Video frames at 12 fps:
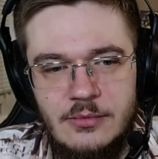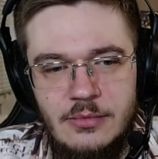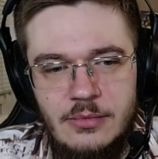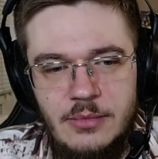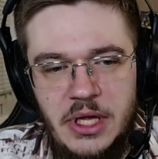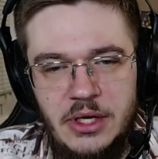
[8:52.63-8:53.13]

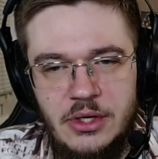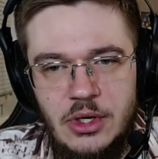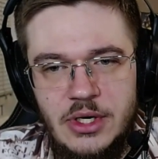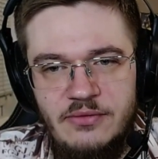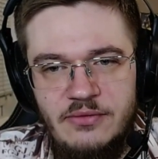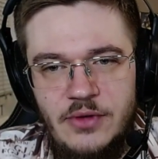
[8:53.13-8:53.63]
make her
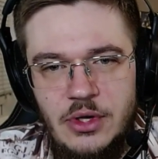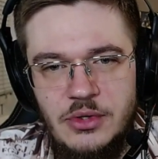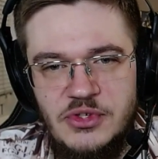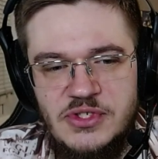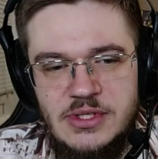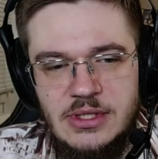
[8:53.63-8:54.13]

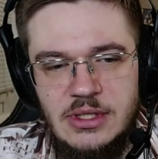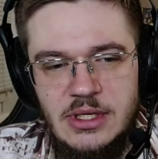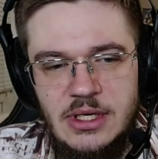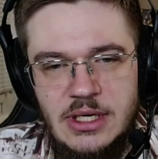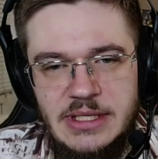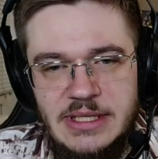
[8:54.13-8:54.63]
confused
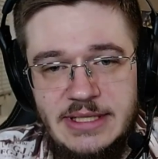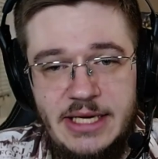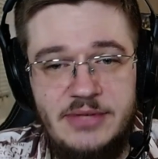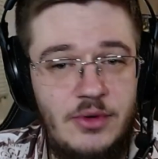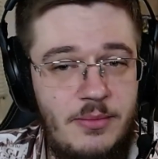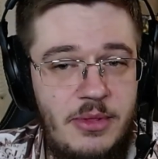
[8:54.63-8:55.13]
and attacked
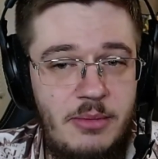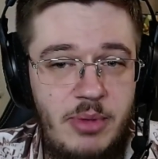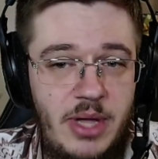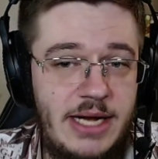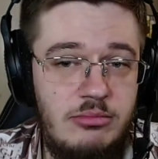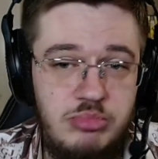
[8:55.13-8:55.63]
from the
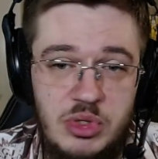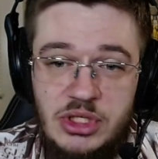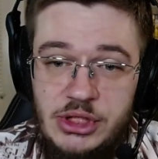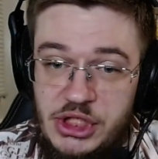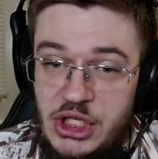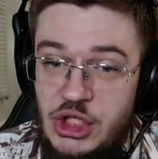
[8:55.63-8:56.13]
back, but
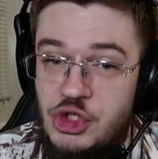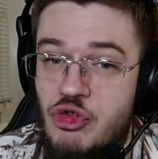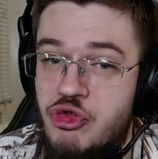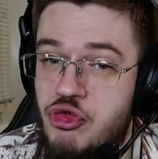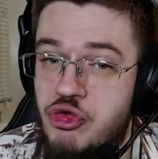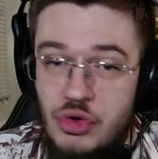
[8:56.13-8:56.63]
Hitch
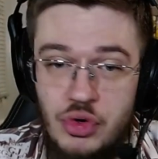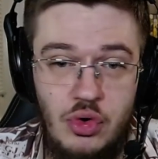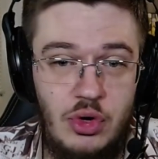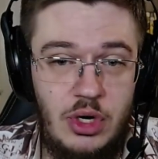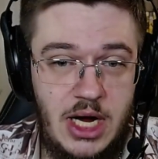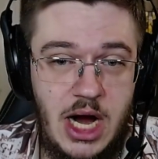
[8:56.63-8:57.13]

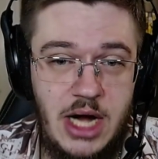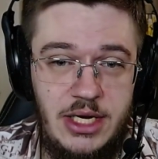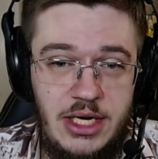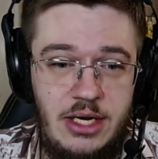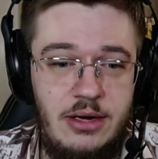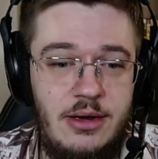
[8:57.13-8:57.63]
threw
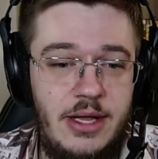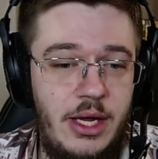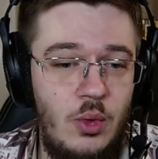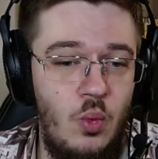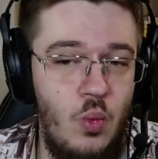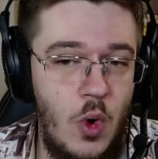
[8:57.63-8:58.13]
Annie like,
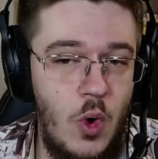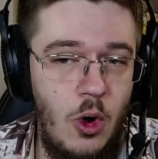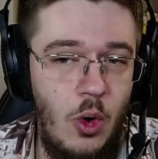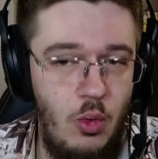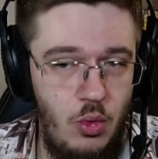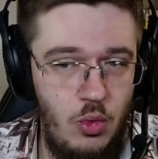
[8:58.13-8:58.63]

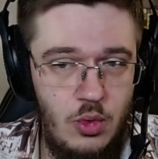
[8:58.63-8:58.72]
whoa,